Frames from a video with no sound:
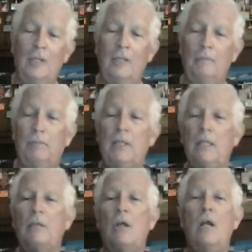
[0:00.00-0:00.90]
But
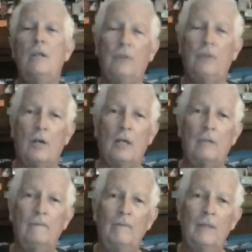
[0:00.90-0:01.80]
Elon thought
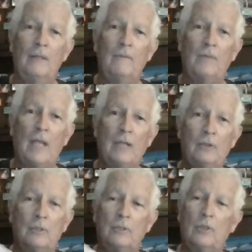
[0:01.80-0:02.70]
that
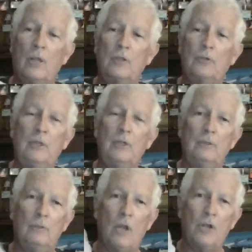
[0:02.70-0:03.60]
the concrete
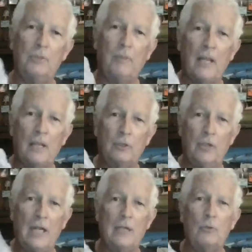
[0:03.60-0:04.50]
launch pad could
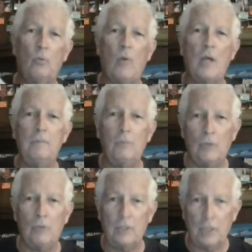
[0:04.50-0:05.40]
handle one
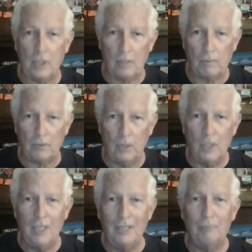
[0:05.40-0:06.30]
more attempt
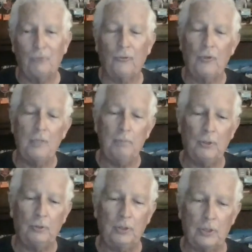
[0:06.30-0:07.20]
before he
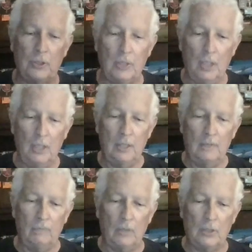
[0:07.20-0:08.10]
built this
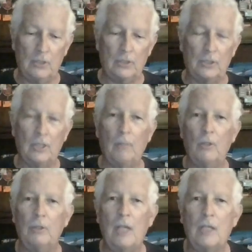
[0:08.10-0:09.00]

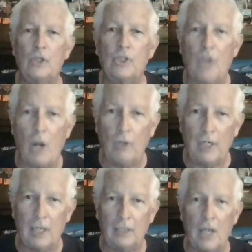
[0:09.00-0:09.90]
somewhat like a shower
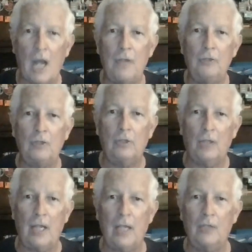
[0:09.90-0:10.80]
head, an
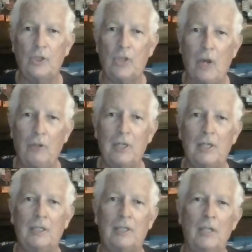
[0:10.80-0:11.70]
ironclad shower
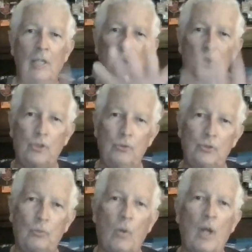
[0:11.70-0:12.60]
head that
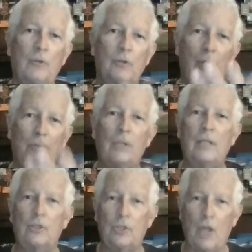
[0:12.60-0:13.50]
shoots water up
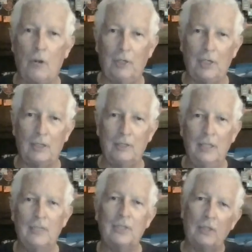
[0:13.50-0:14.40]
like a shower head
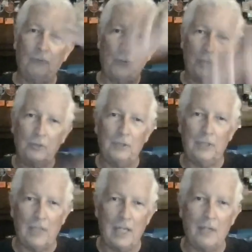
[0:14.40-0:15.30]
instead of vertically
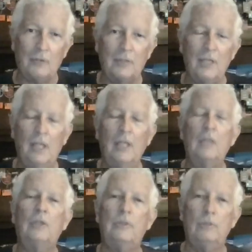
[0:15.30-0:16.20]
down
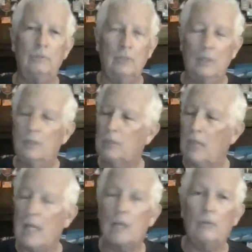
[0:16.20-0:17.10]
to
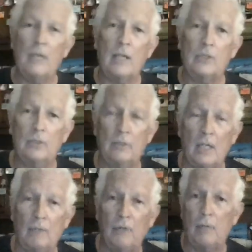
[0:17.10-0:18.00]
handle
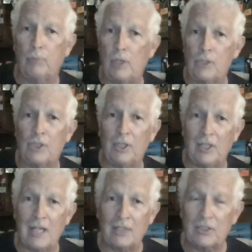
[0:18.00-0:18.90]
that vibration and
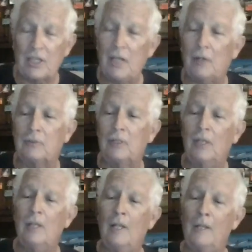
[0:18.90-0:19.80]
that sound.
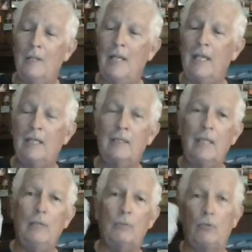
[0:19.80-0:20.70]
And
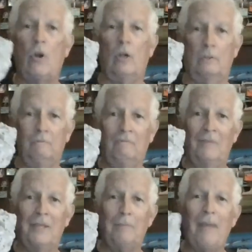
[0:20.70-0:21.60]
he was wrong.
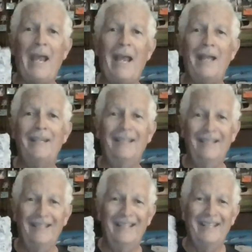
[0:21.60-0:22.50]
The pad
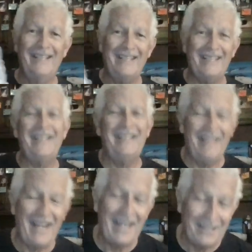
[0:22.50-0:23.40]
didn't
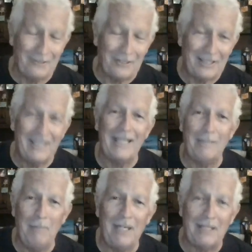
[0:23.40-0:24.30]
handle it. He
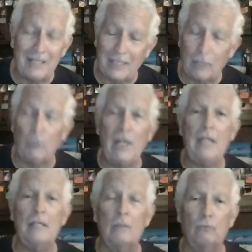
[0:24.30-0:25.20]
admitted it
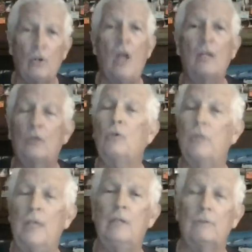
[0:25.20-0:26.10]
created a rock
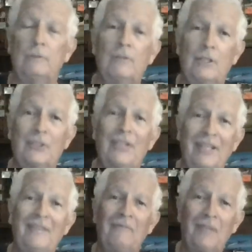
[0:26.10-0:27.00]
tornado. This
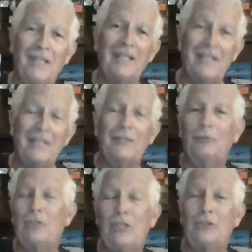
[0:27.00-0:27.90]

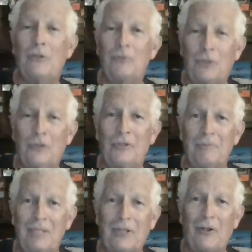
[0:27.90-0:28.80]
was his own term.
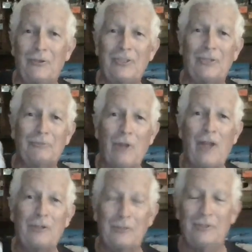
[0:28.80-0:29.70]
He called this a
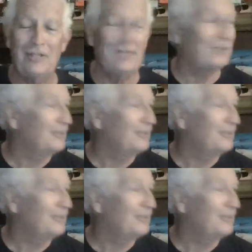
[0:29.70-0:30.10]
rock tornado.